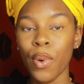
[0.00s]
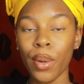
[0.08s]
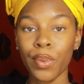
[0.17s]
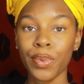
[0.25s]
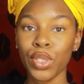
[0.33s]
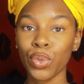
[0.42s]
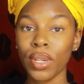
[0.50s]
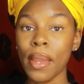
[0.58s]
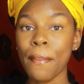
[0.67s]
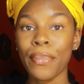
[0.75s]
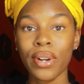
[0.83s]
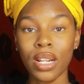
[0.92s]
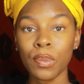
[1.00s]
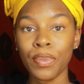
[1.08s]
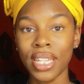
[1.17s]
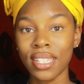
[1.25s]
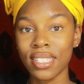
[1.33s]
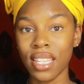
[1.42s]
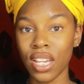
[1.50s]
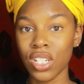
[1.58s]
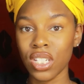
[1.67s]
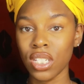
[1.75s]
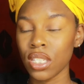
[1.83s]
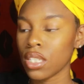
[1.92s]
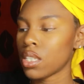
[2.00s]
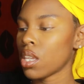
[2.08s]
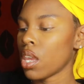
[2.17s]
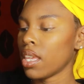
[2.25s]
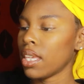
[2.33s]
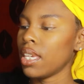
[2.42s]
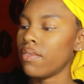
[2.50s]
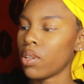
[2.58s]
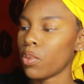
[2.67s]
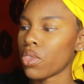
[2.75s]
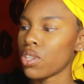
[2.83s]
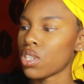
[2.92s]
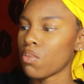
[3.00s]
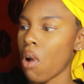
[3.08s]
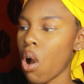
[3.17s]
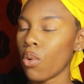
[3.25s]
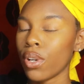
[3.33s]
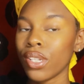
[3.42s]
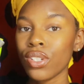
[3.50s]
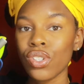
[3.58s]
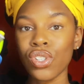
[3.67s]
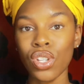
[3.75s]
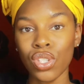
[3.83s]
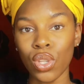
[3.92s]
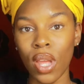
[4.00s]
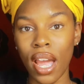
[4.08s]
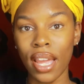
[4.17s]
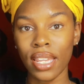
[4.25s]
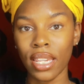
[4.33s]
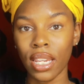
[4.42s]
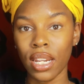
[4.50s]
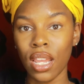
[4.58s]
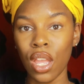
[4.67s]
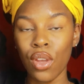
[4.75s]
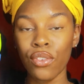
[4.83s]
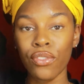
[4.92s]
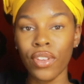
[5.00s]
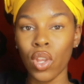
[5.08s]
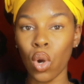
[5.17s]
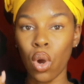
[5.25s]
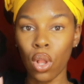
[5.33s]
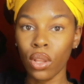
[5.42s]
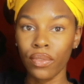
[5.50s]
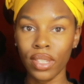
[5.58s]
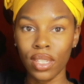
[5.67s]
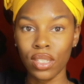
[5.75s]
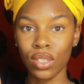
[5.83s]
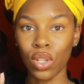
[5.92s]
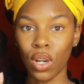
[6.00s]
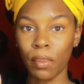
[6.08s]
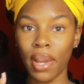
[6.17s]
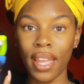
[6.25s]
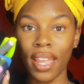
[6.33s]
probably be doing pretty big sections even with the small ones just so that I can fit all of these on my